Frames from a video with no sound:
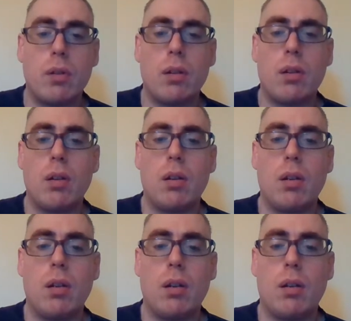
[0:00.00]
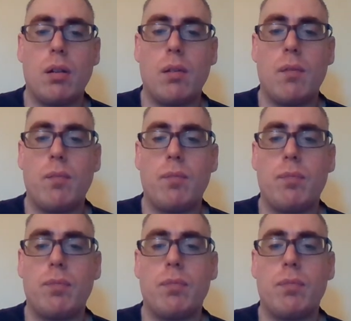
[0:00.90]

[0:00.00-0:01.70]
(no one is talking)